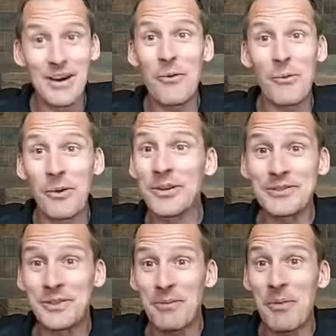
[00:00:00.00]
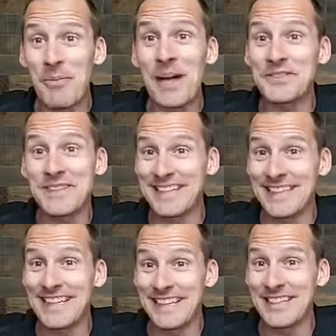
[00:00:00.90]
we're some of the best in
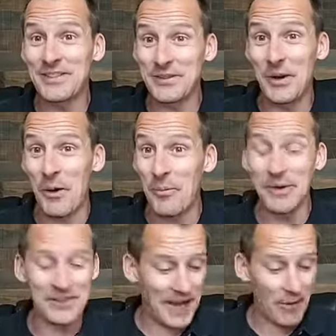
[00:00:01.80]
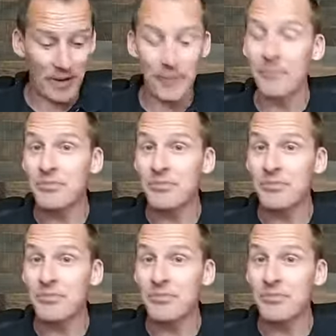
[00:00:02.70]
the industry, I'll put it that way.